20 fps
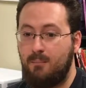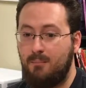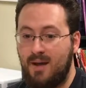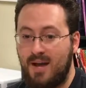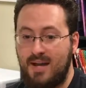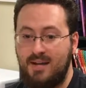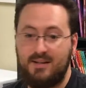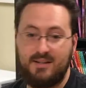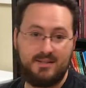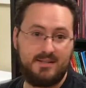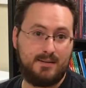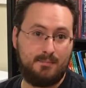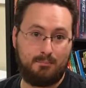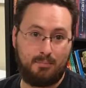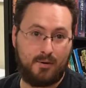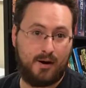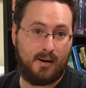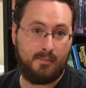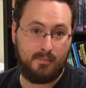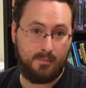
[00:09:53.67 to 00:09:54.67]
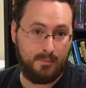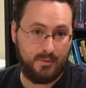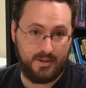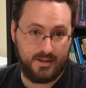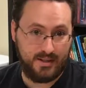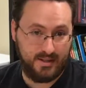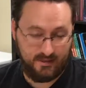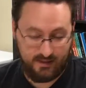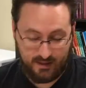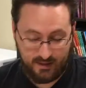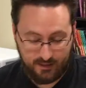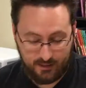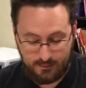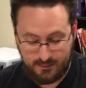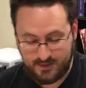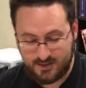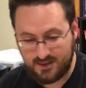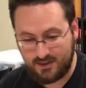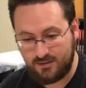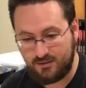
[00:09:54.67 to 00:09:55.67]
madness and probably killing
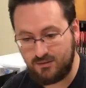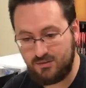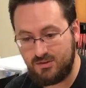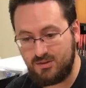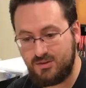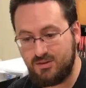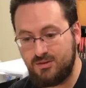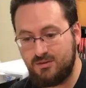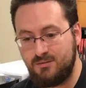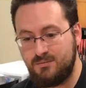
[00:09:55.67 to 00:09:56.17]
themselves.